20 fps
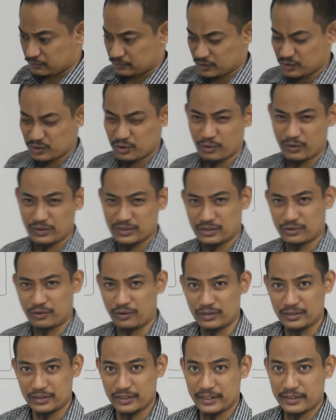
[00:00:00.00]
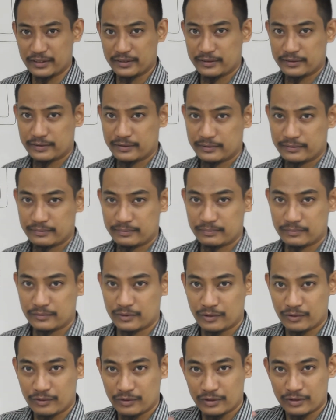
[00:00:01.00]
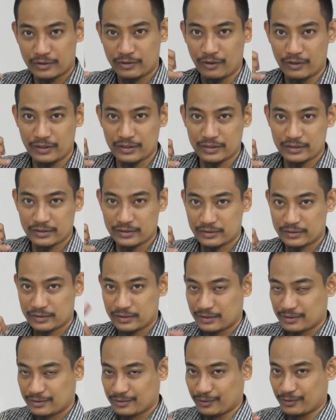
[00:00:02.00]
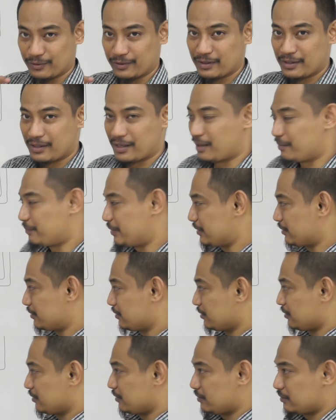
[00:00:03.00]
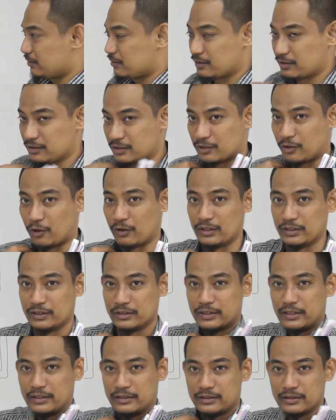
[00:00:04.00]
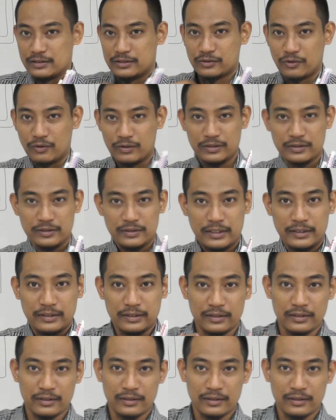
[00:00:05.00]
You know what's a collar, right? You know, there's a collar. No, I mean the collar, right? This collar, right?